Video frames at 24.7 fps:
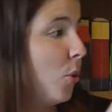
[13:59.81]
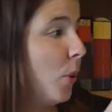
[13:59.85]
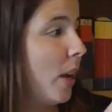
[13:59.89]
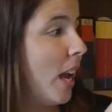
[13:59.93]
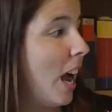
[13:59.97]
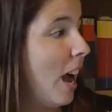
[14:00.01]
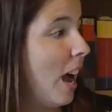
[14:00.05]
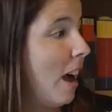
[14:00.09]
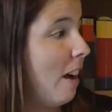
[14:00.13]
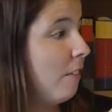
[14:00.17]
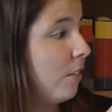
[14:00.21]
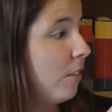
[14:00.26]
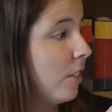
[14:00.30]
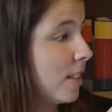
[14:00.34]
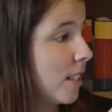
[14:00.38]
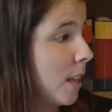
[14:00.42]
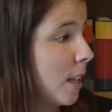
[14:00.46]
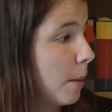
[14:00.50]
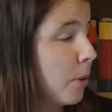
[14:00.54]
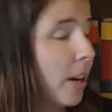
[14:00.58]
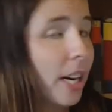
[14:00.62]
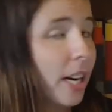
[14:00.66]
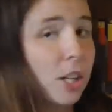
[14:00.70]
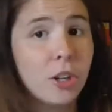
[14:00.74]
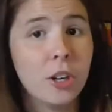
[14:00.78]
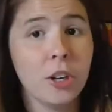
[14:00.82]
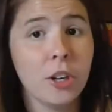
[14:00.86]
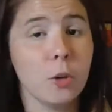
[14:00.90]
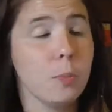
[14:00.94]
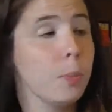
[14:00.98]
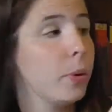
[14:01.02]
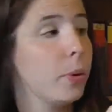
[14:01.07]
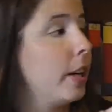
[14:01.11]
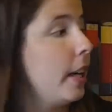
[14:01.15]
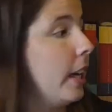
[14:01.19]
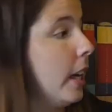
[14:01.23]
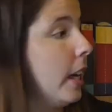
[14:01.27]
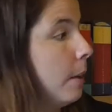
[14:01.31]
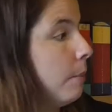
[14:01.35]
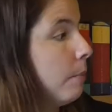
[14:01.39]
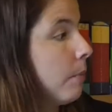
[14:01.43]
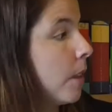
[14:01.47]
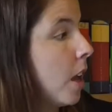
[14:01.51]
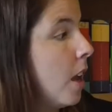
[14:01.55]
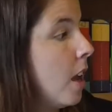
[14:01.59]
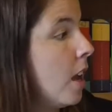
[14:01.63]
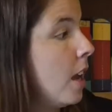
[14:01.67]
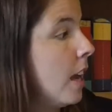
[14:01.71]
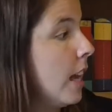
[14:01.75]
So we have The Summer I Turned
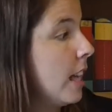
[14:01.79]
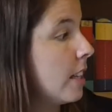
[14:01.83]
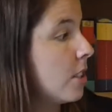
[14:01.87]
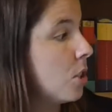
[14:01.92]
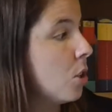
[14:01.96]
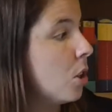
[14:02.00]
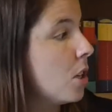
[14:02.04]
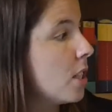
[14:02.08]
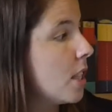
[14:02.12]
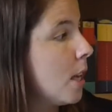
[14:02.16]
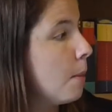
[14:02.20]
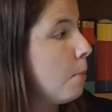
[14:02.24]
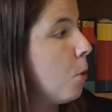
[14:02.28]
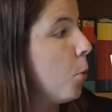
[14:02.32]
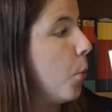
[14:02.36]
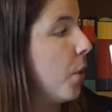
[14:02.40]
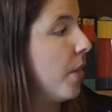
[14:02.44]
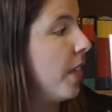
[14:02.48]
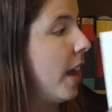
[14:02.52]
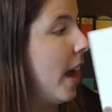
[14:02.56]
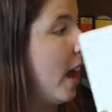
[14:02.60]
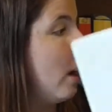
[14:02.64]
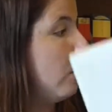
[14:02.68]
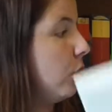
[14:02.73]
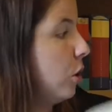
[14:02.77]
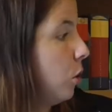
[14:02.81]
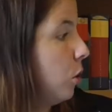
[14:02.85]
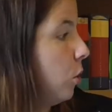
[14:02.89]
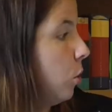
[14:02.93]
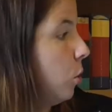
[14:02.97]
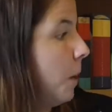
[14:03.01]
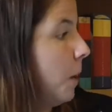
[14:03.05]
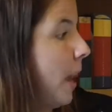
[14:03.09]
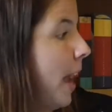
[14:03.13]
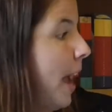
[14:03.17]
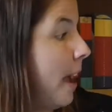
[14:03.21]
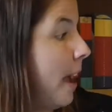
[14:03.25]
Pretty, It's Not Summer Without You,